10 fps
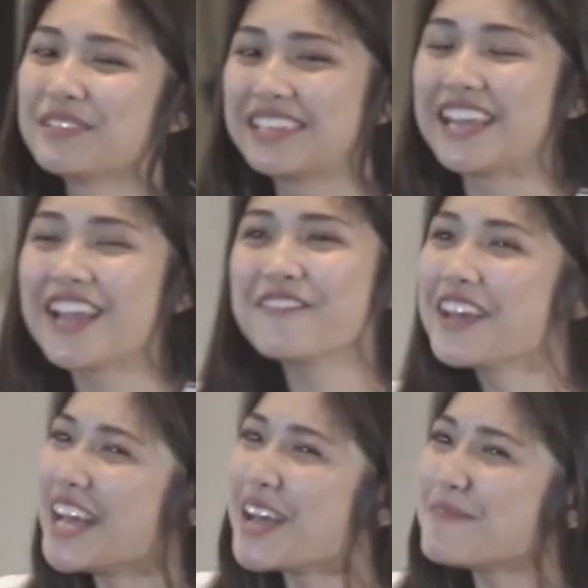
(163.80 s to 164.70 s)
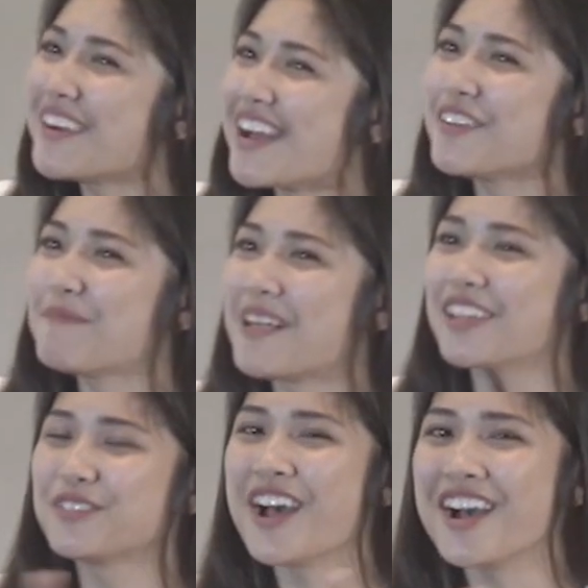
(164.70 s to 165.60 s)
Give him a round of
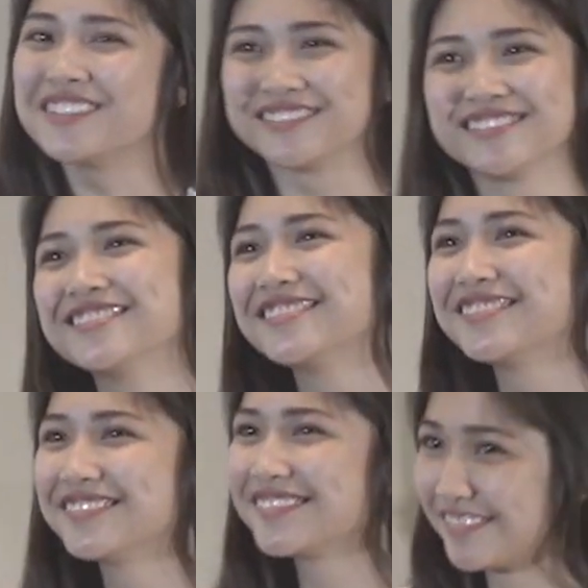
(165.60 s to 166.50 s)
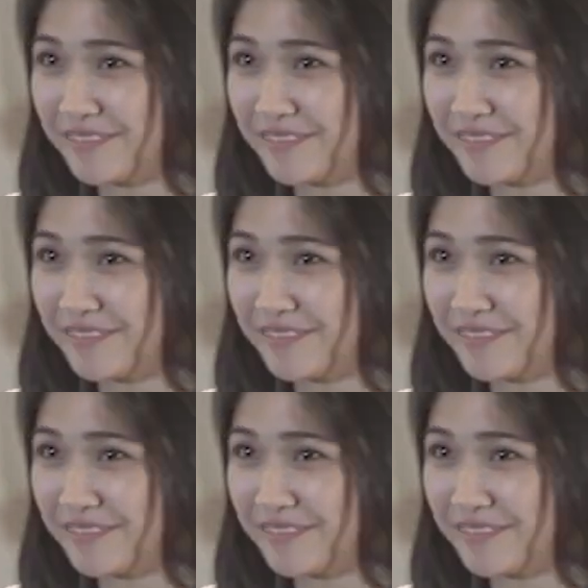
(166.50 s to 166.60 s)
applause. Woo!